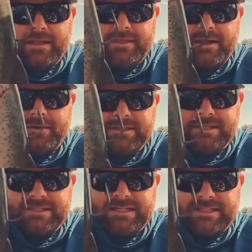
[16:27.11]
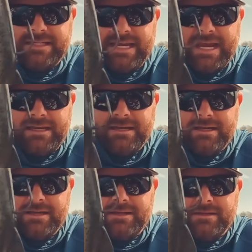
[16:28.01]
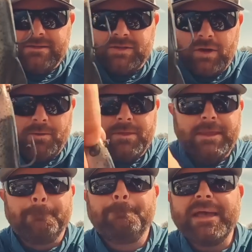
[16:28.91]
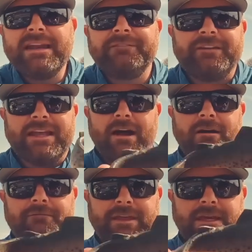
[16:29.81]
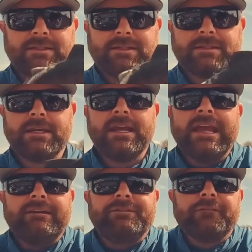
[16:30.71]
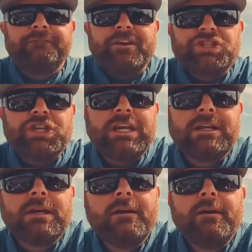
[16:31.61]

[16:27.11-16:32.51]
There is the sixty-eight. So the benefit of this, if you're fishing,